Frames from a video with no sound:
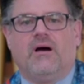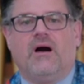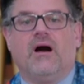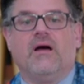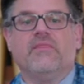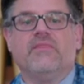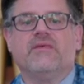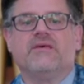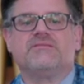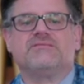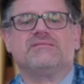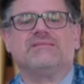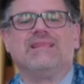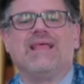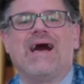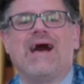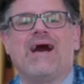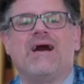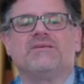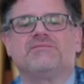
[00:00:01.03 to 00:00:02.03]
On this
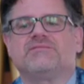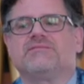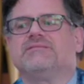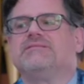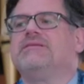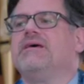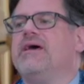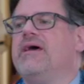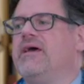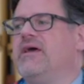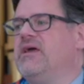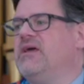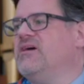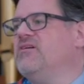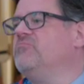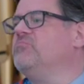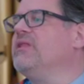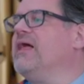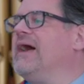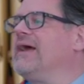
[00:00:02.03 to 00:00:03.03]
last day
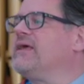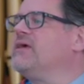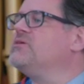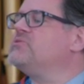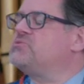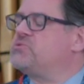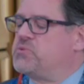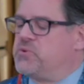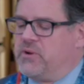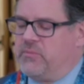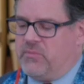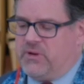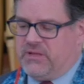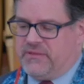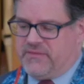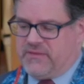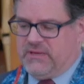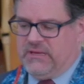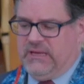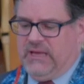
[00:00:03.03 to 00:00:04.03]
of Black History
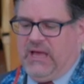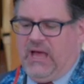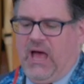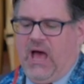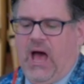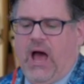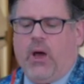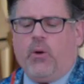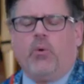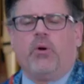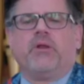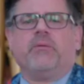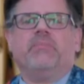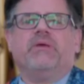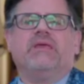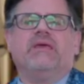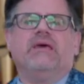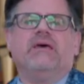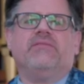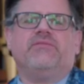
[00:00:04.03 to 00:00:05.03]
Month, I want to
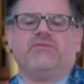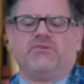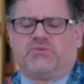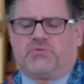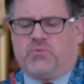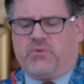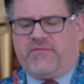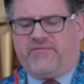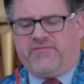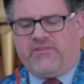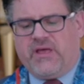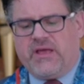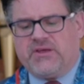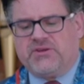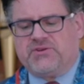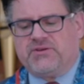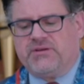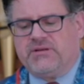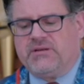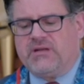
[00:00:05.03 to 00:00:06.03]
begin this
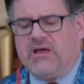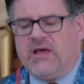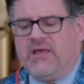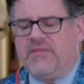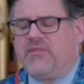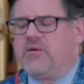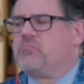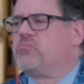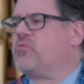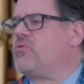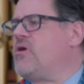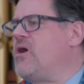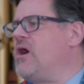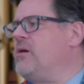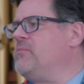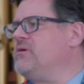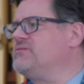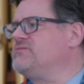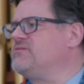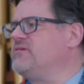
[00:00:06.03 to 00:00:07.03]
reflection on the
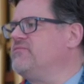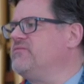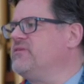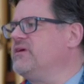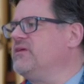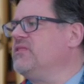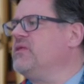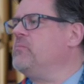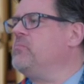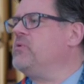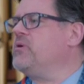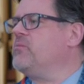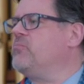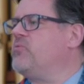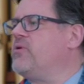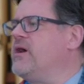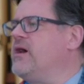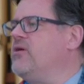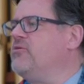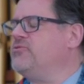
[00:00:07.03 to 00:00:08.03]
promise of the Olympia
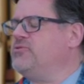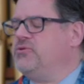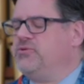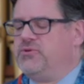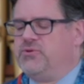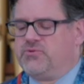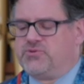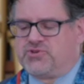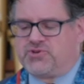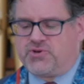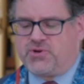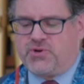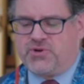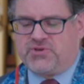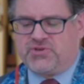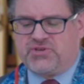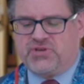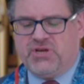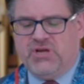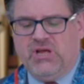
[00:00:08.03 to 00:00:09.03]
Brown UU
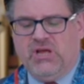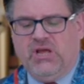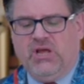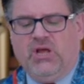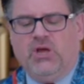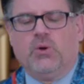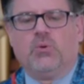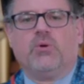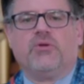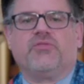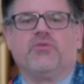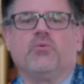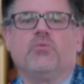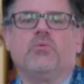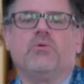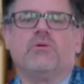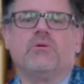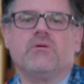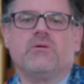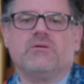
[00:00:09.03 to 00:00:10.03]
Church with the
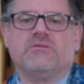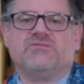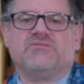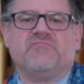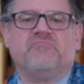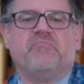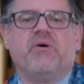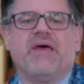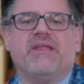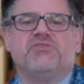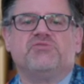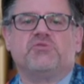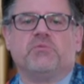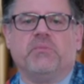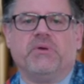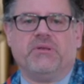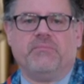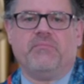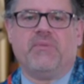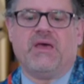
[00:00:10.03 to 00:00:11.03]
words of
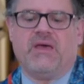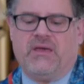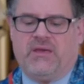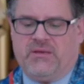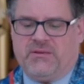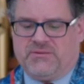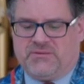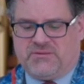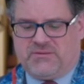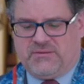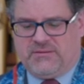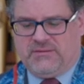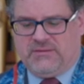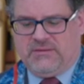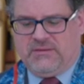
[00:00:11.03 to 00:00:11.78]
Benjamin Mays.